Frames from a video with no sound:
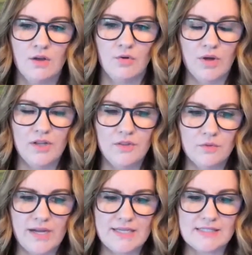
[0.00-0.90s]
One of the
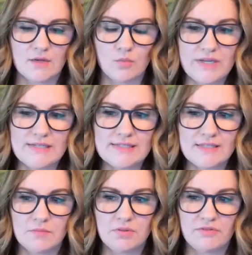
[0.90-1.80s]
ways that we
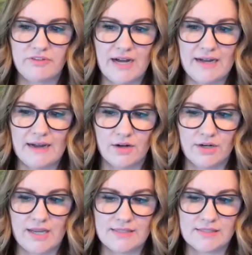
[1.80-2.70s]
simplify our
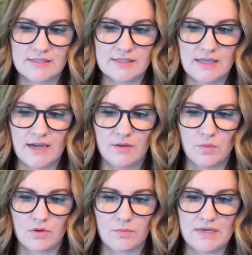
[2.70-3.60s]
cases at
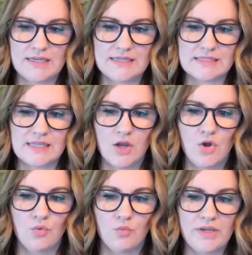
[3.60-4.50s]
Workman is
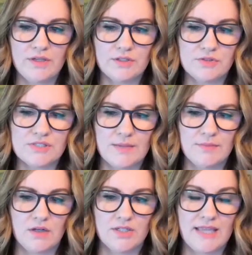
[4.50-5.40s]
we use
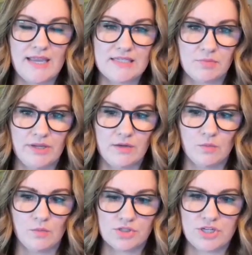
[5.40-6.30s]
something called a case planning
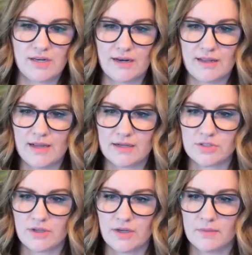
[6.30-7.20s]
worksheet. And
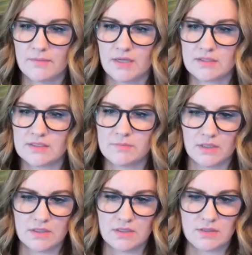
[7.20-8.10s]
actually, I'm going to make this
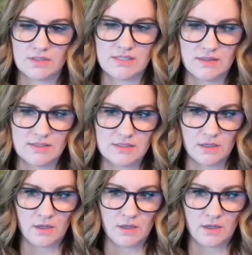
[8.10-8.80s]
bigger so you can see this.